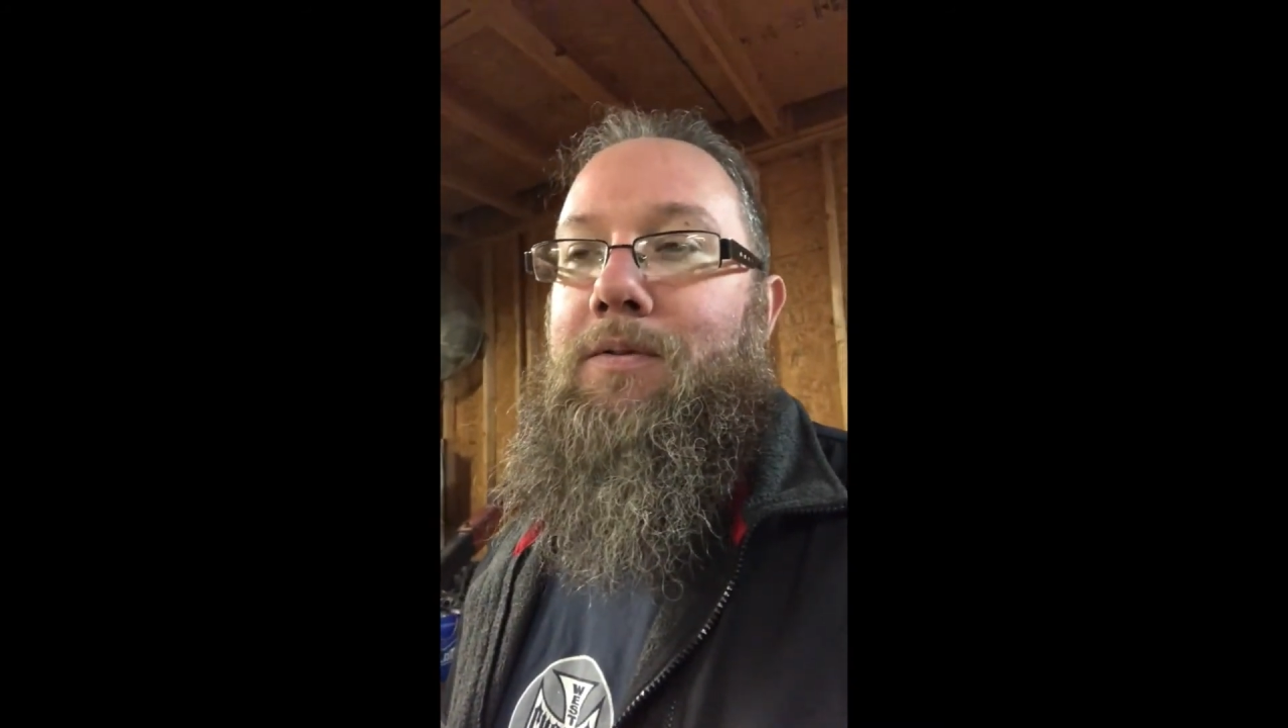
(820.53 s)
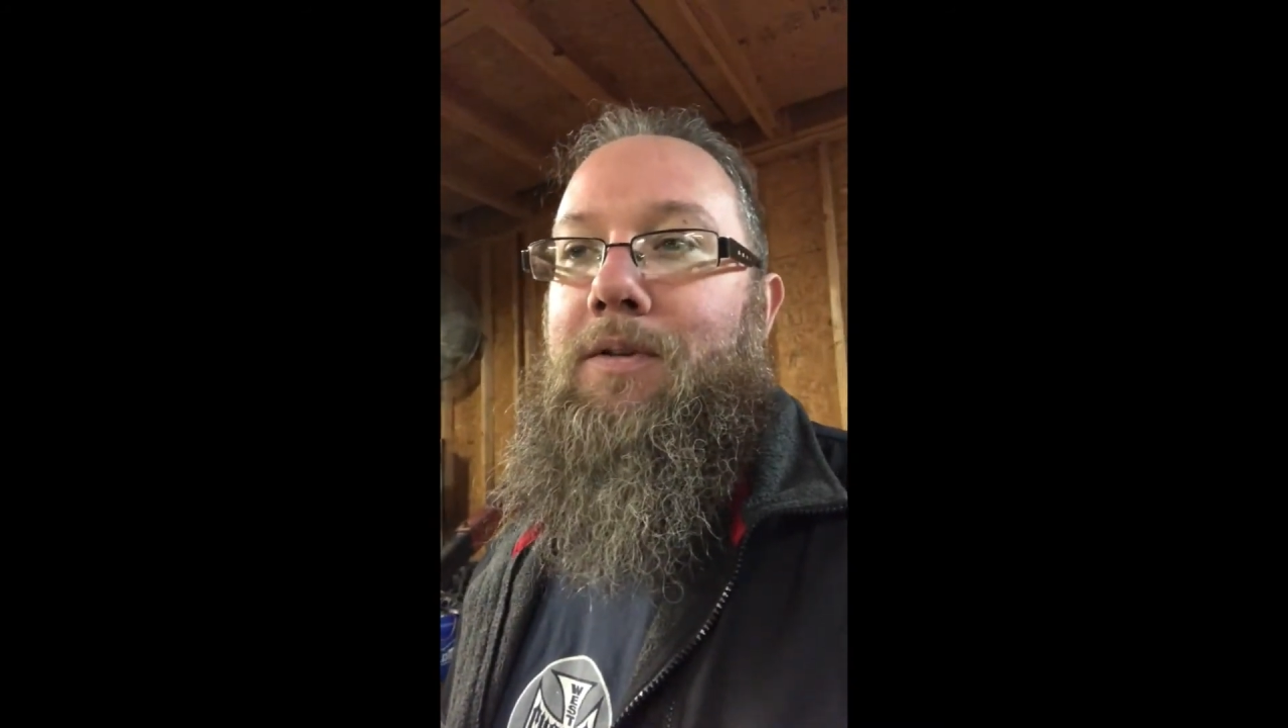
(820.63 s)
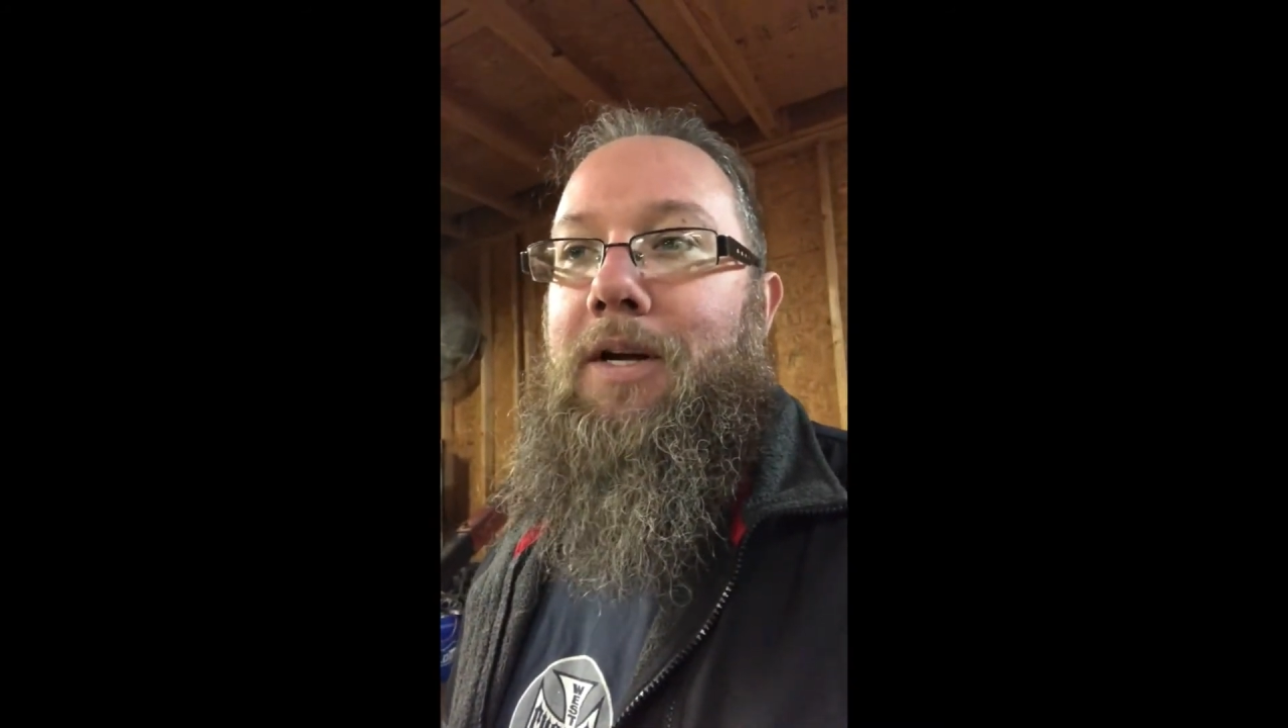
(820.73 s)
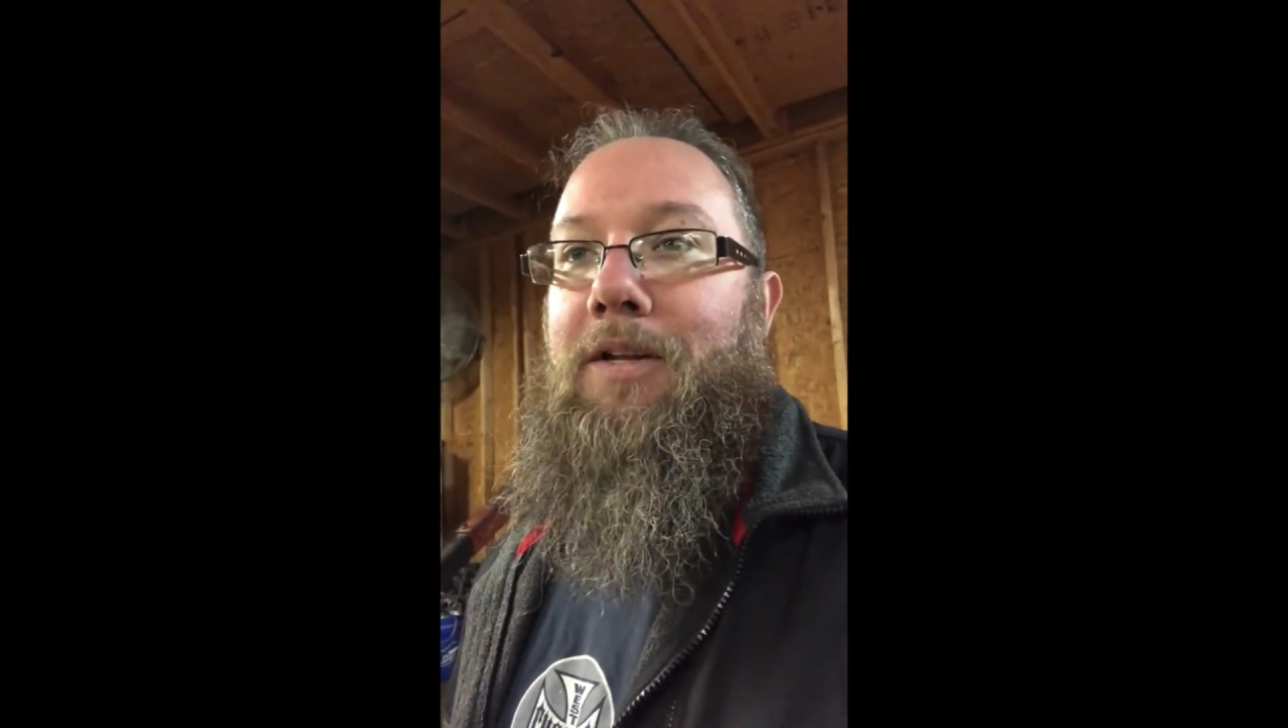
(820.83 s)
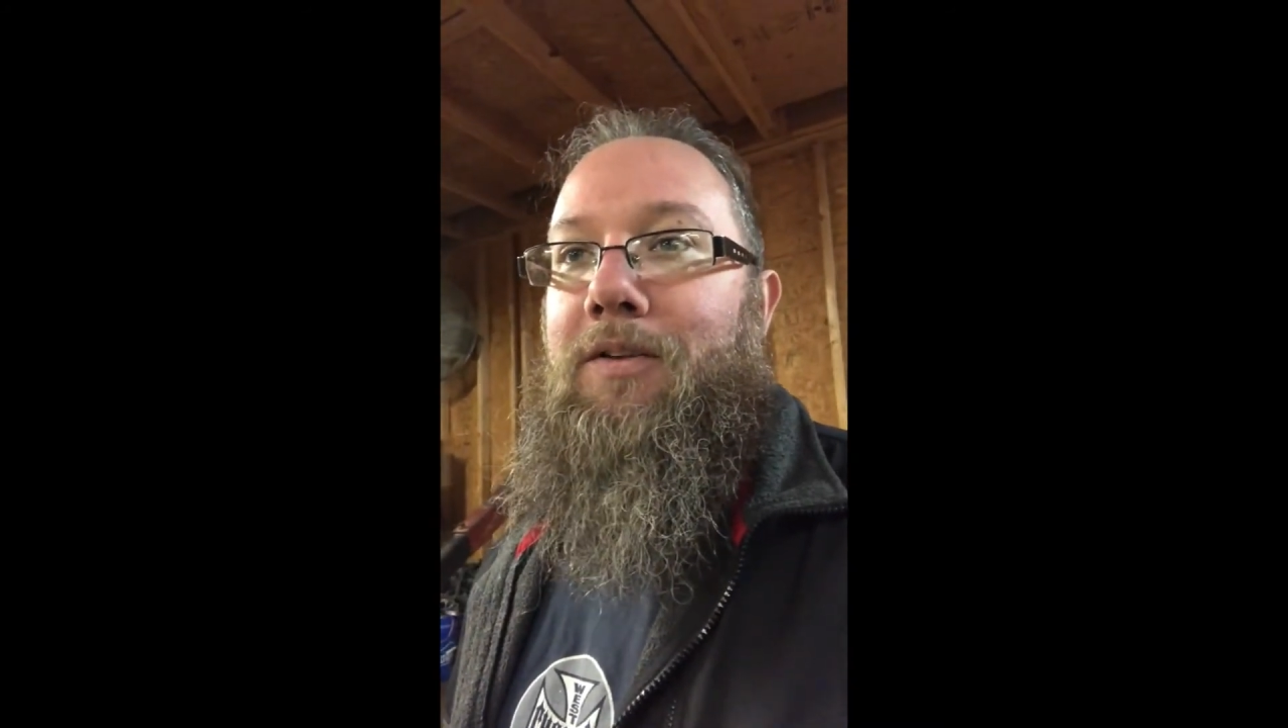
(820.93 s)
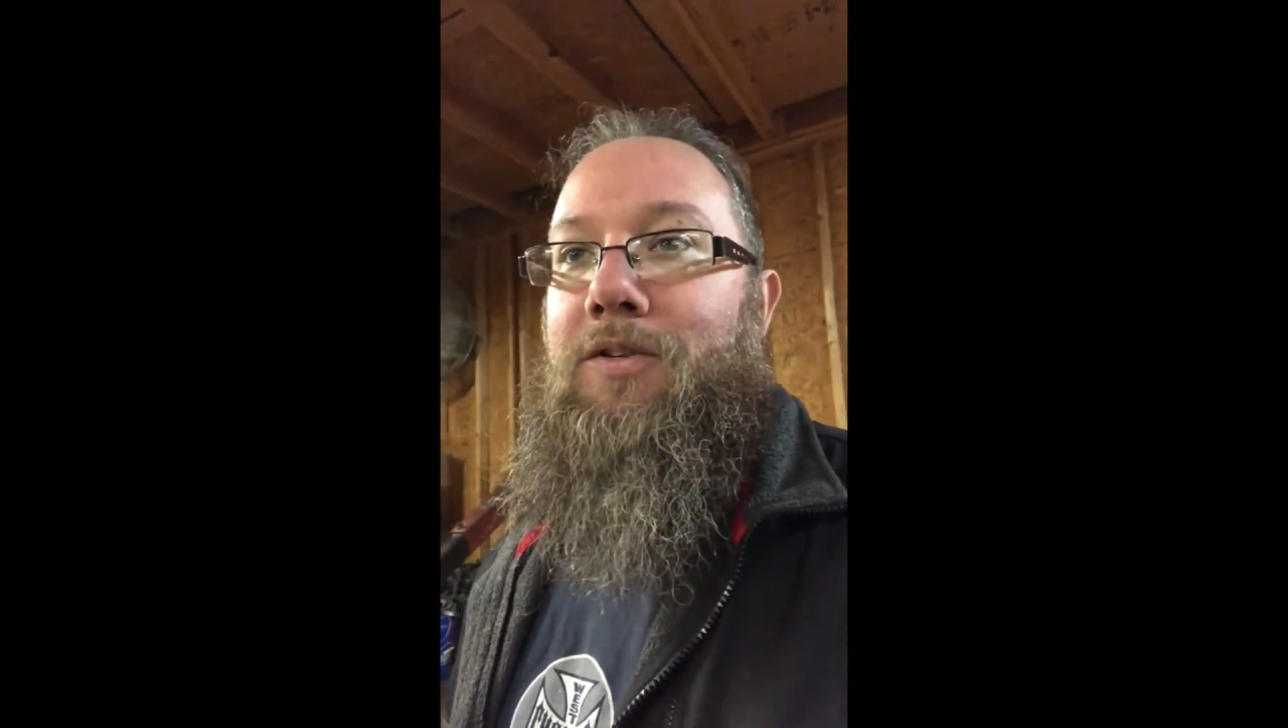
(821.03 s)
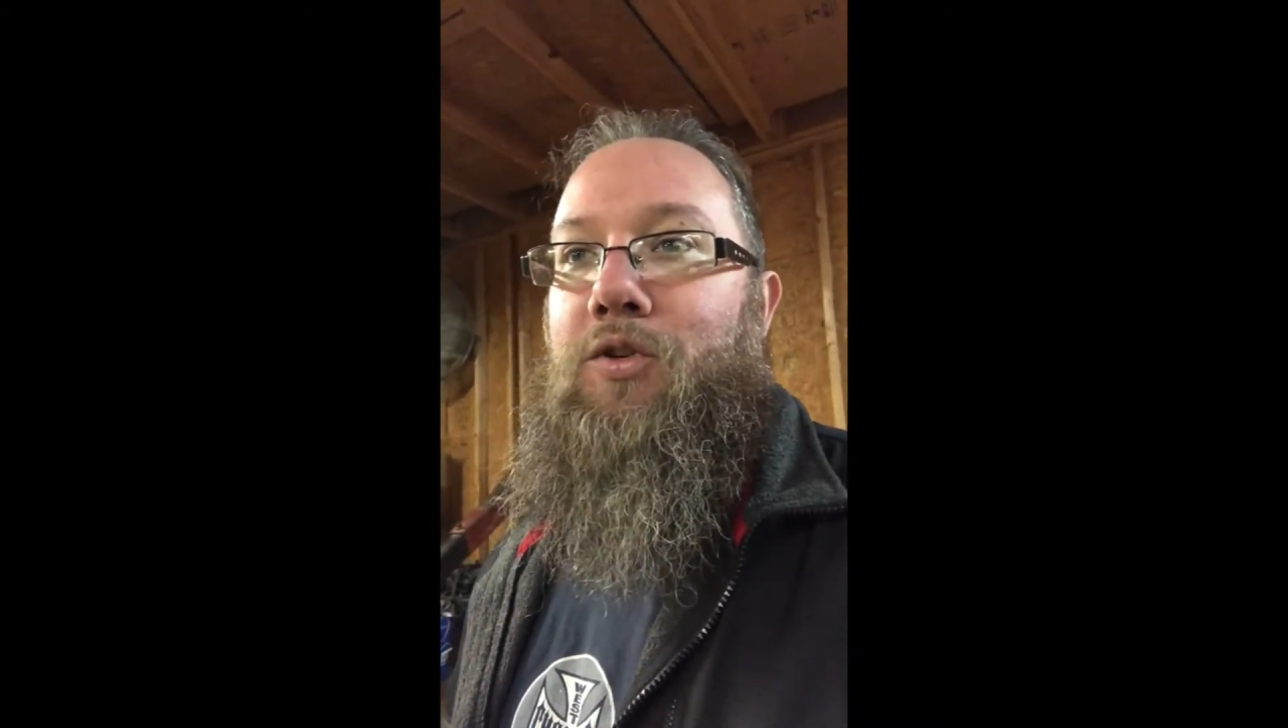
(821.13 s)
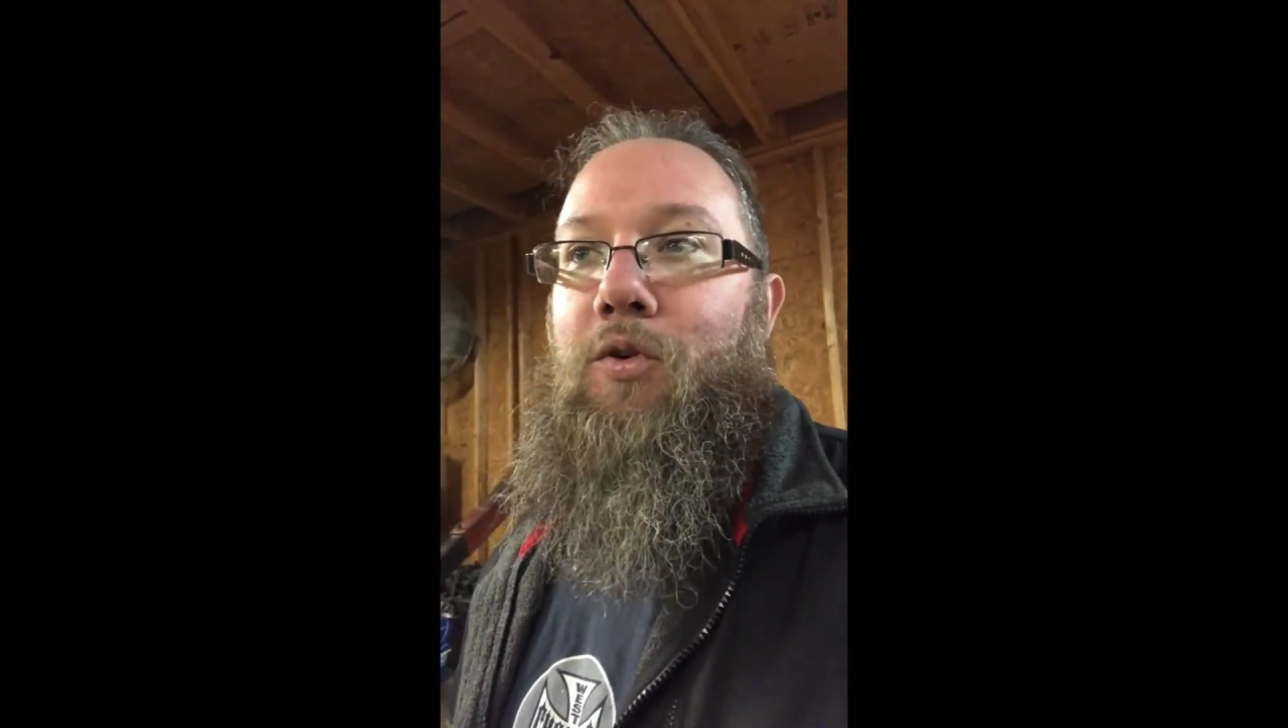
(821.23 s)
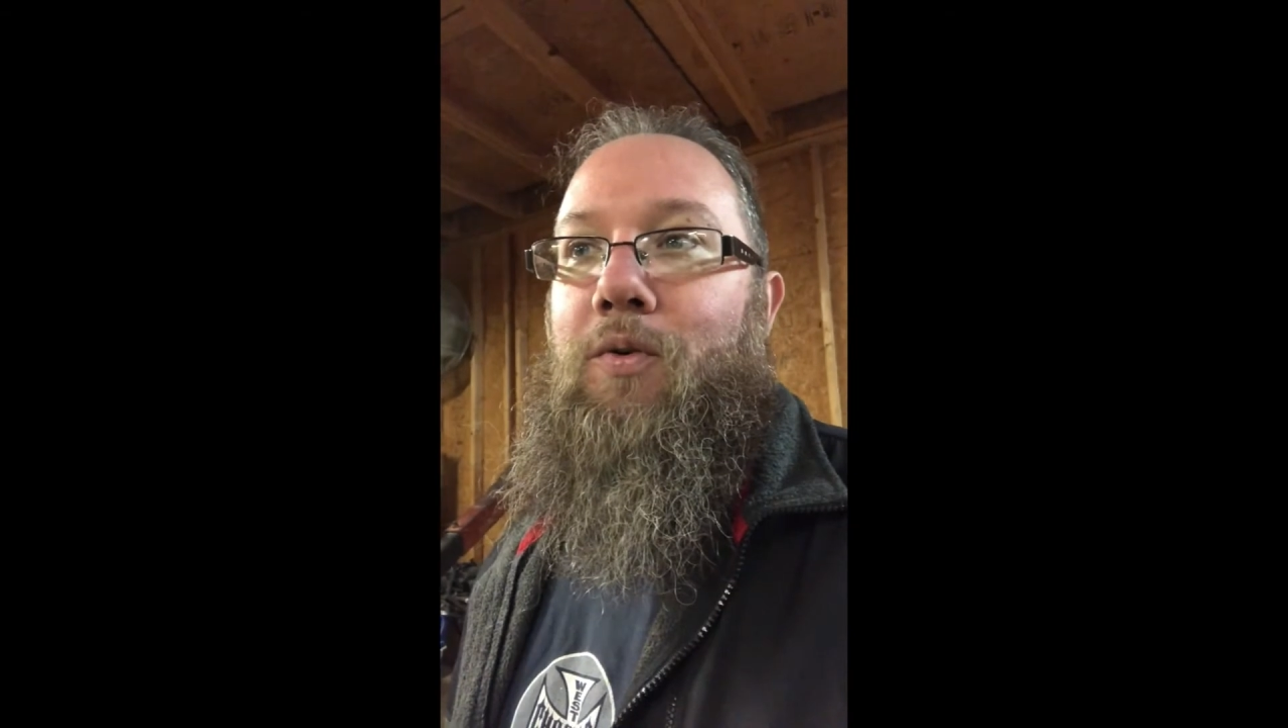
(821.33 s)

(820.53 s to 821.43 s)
like short